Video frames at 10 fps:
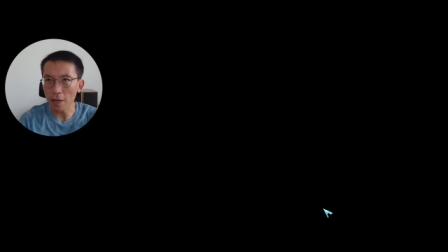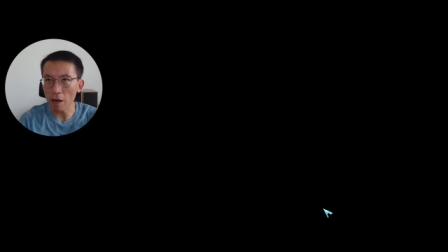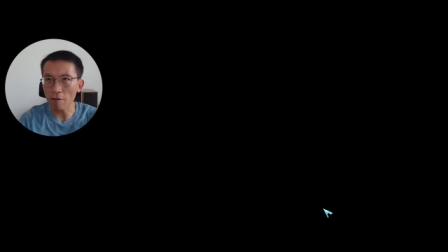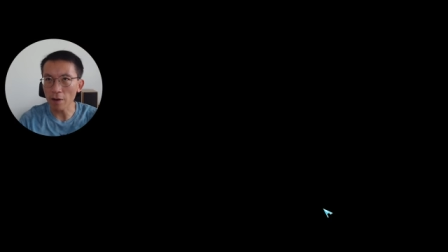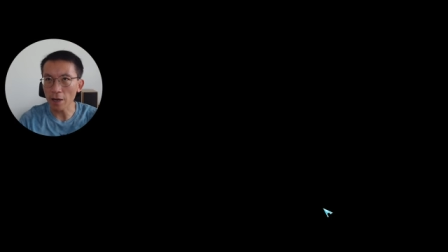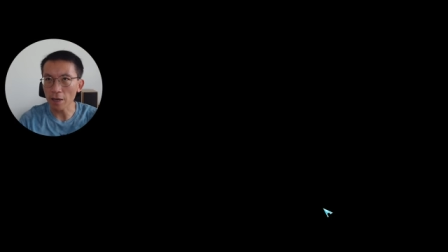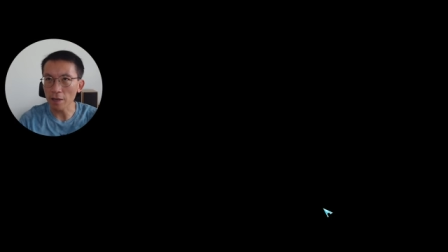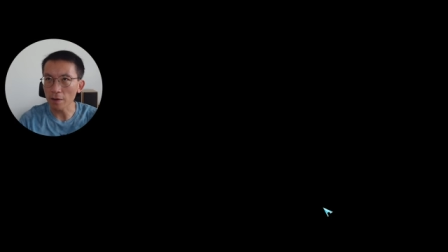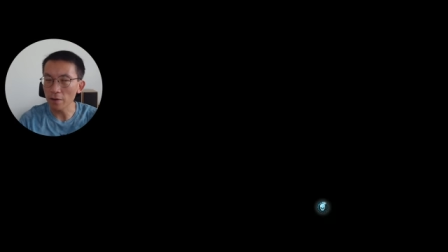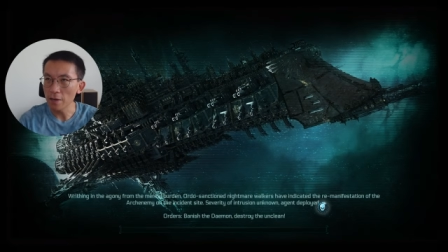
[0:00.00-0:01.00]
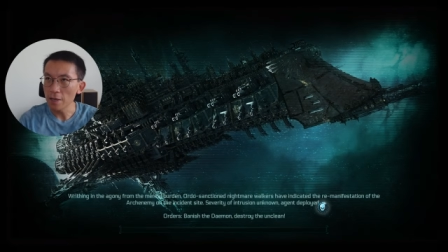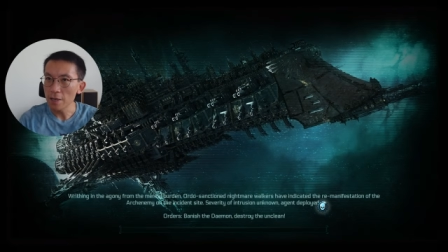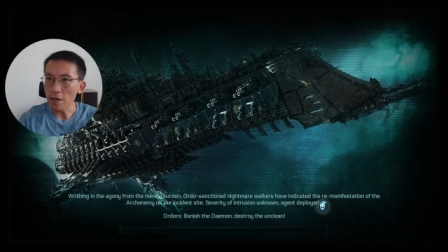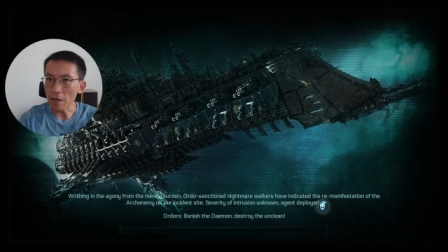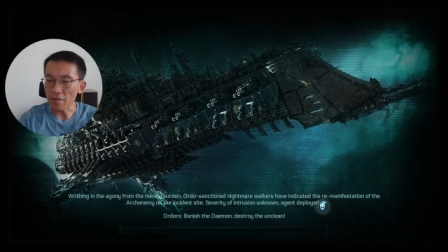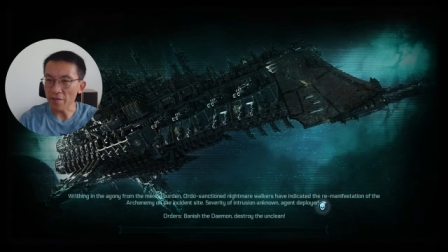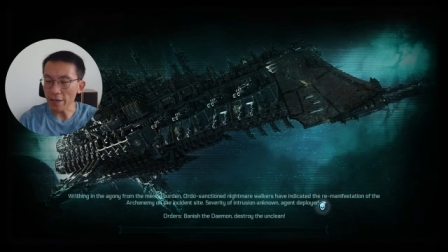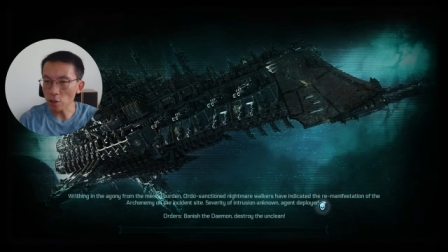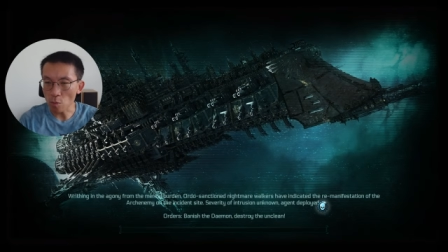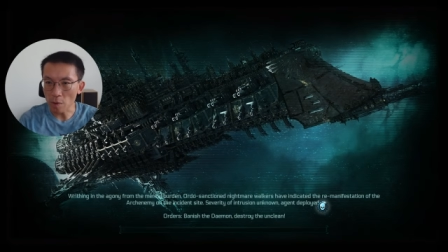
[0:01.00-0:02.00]
kind of like you know uh,
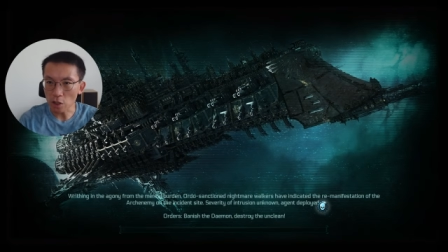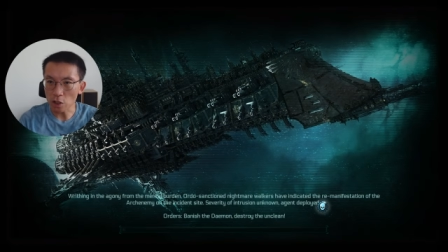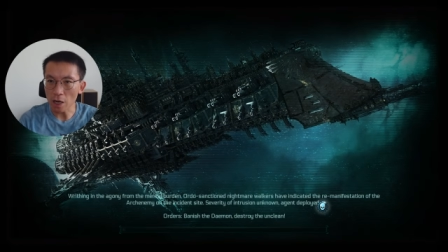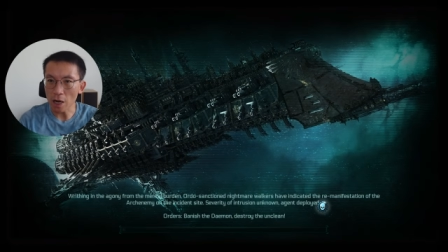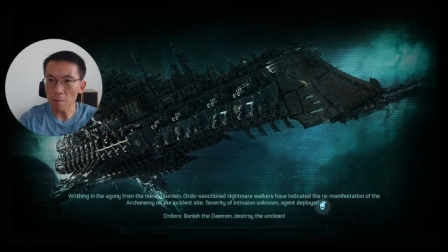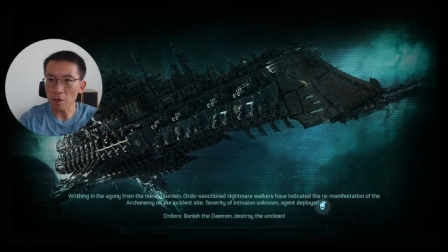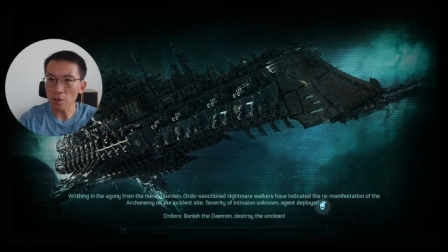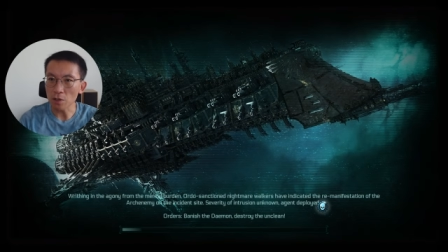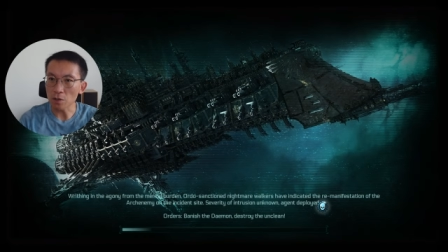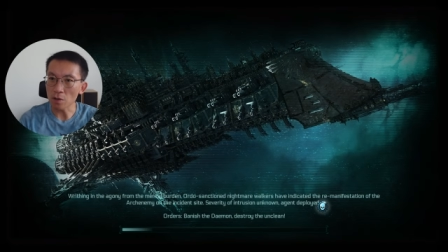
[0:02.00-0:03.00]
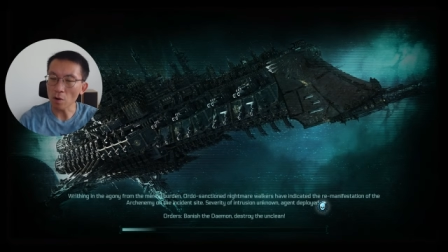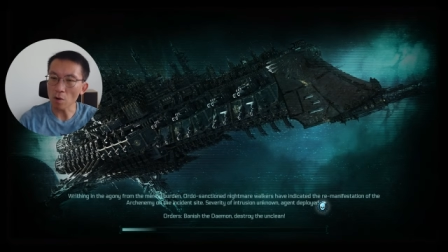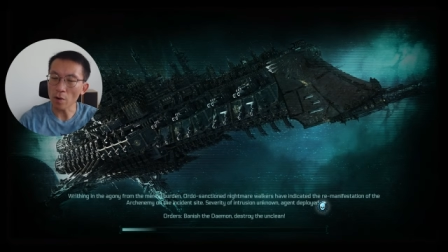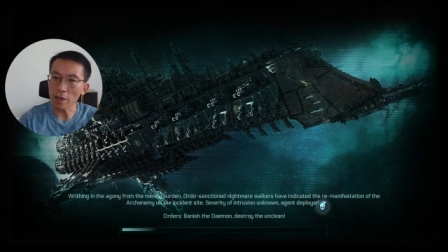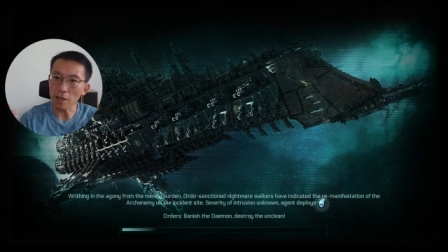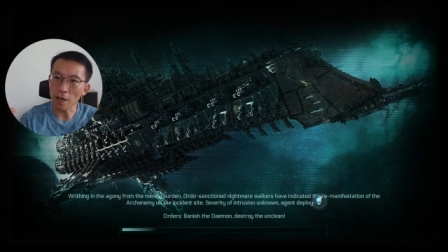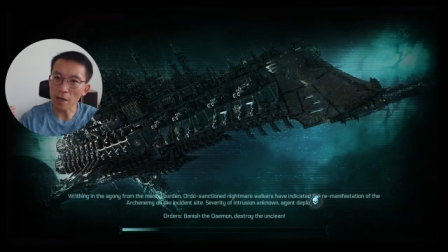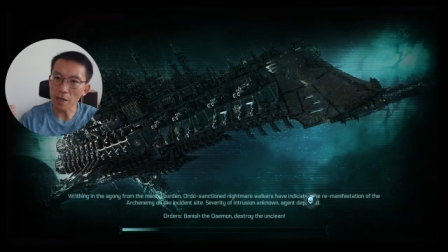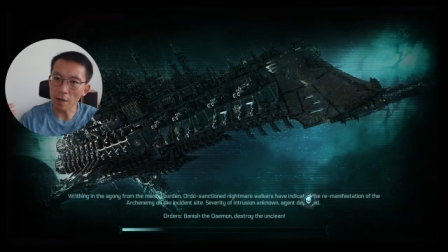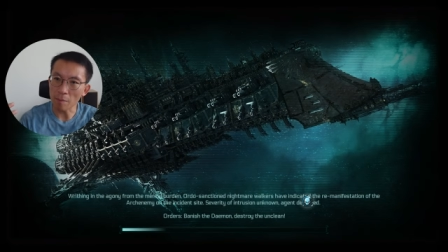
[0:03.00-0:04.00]
invest so much time into the whole
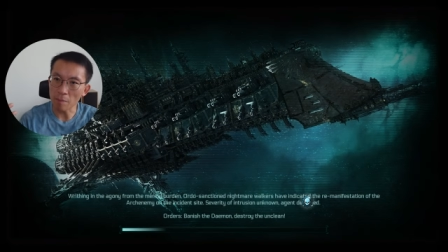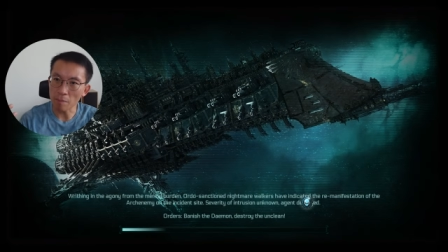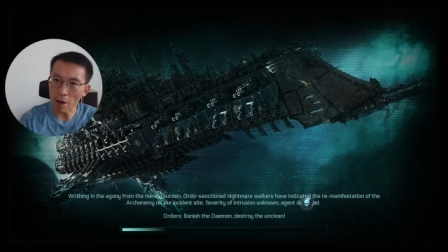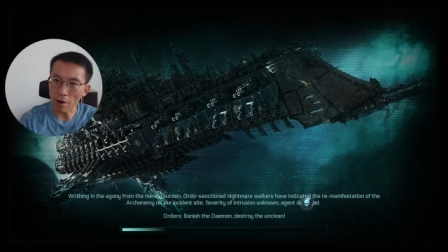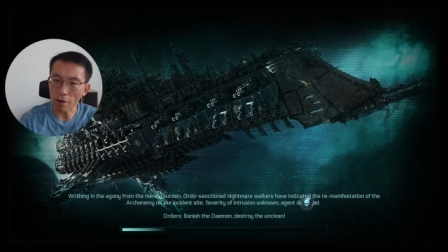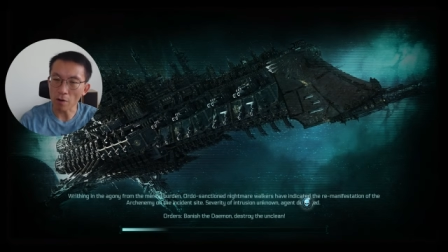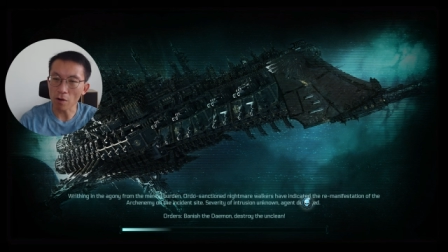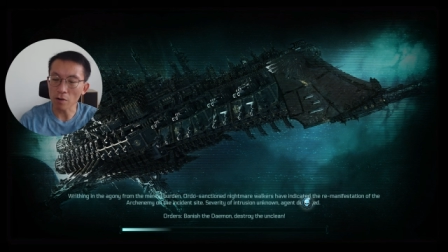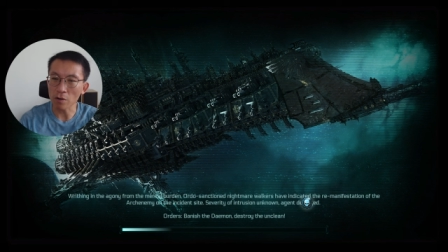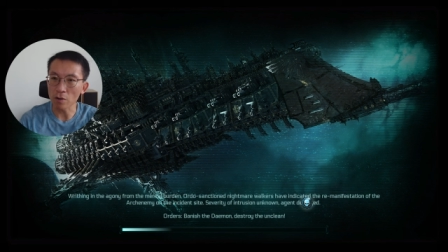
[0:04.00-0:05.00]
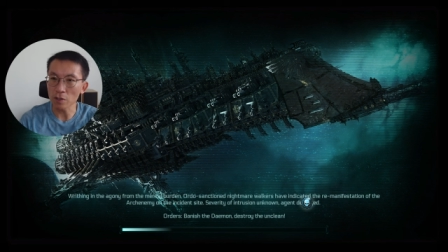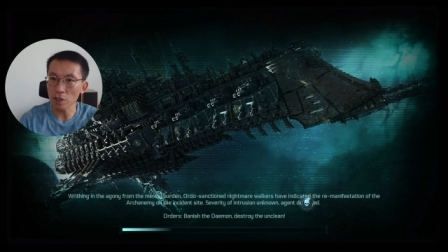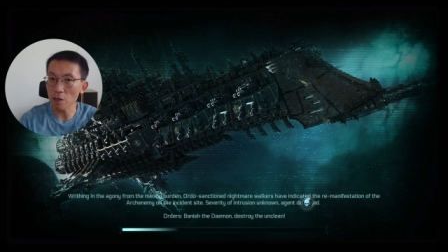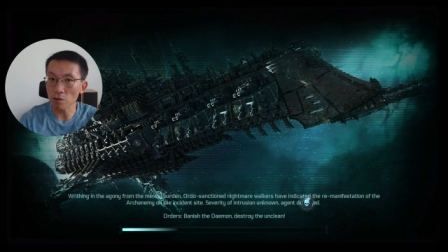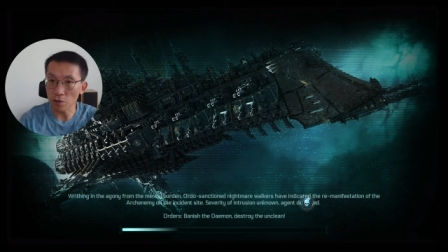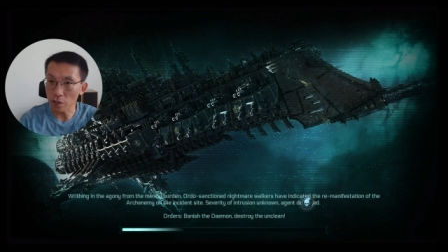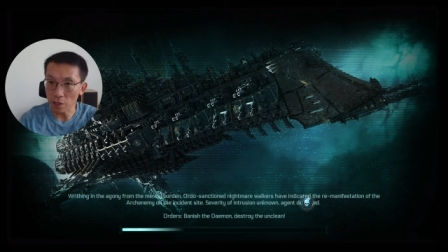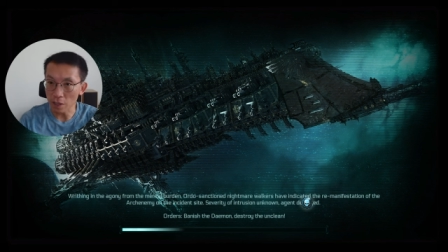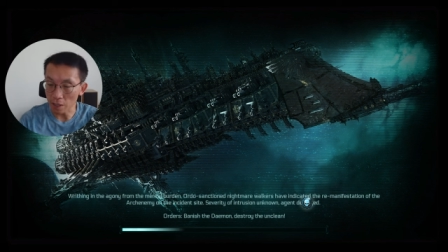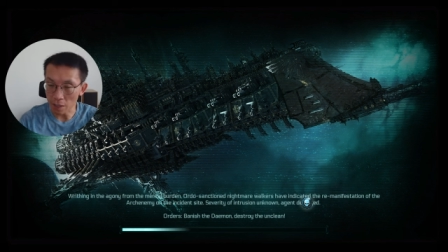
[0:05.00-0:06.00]
entire Paragon or Skill
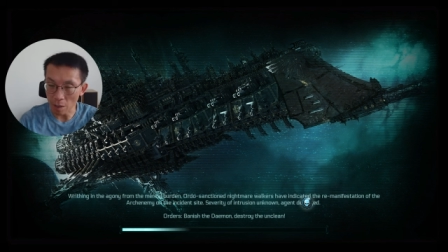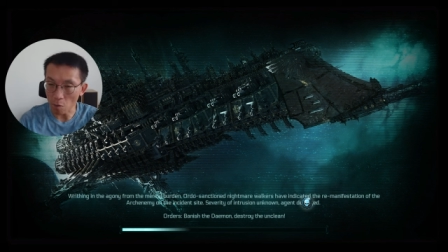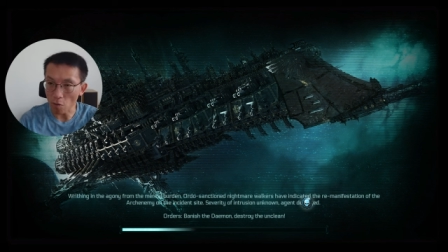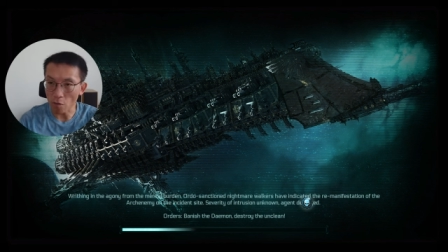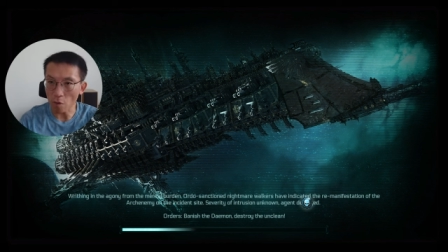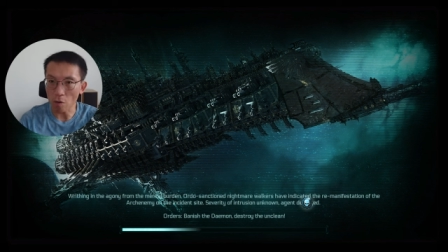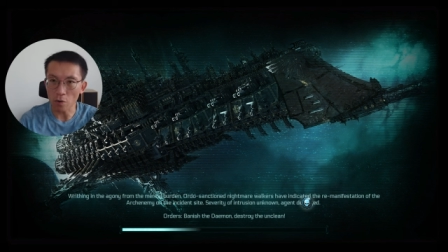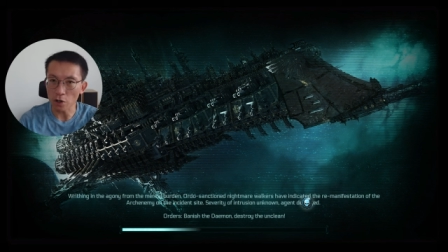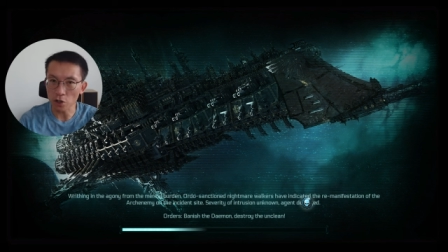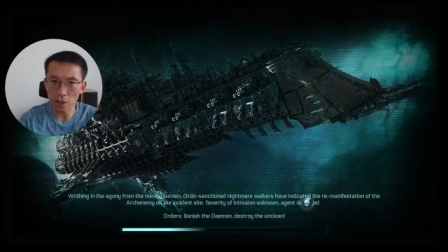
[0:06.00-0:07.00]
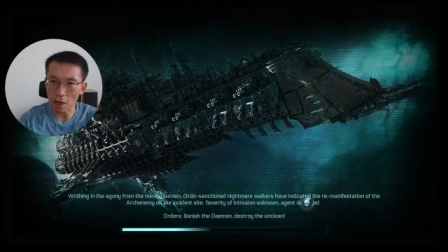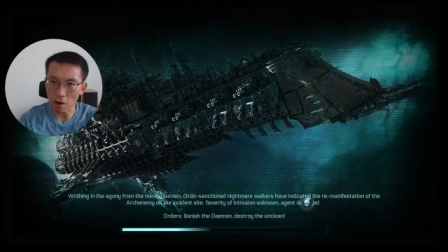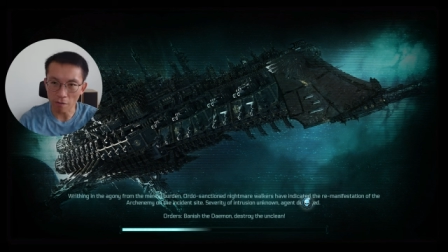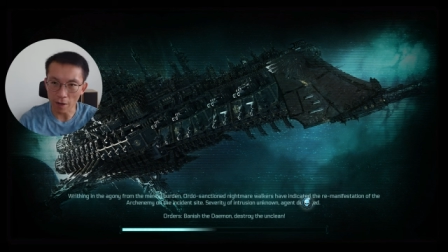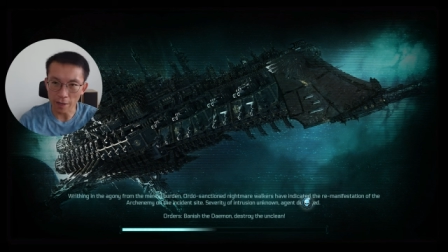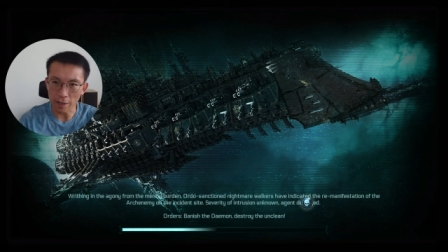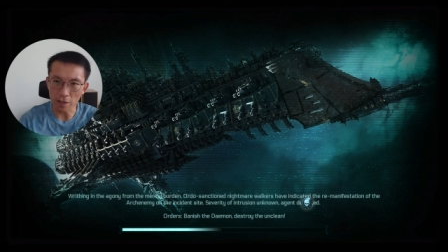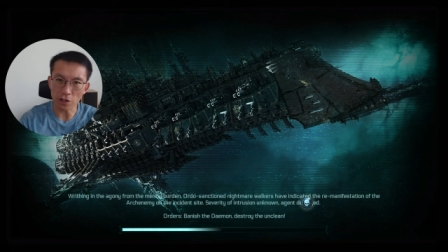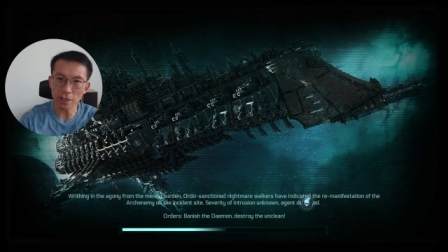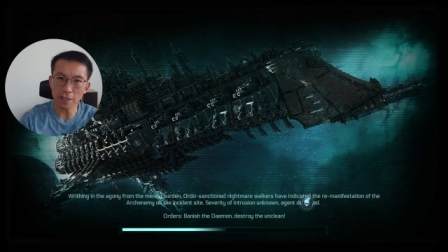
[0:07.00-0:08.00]
Tree in Diablo 4, which kind of like
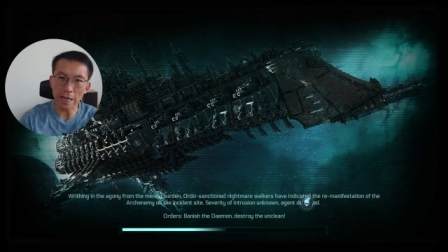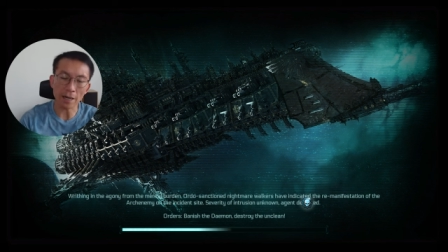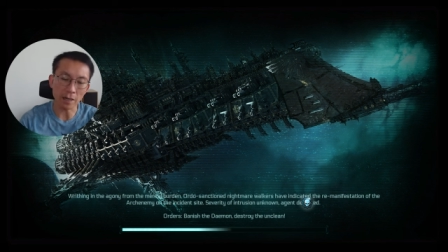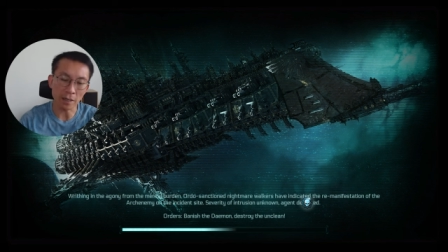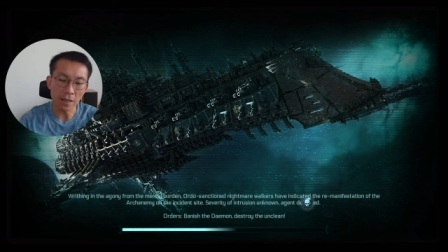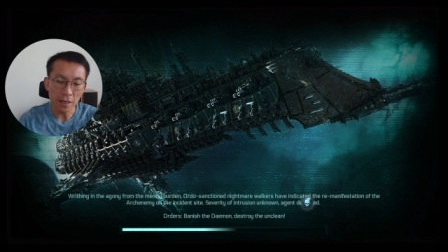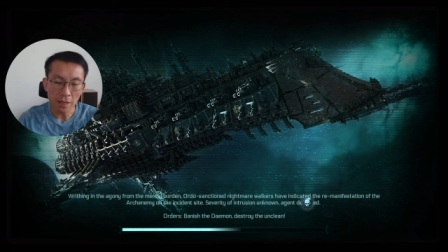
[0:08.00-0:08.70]
it just stagnant.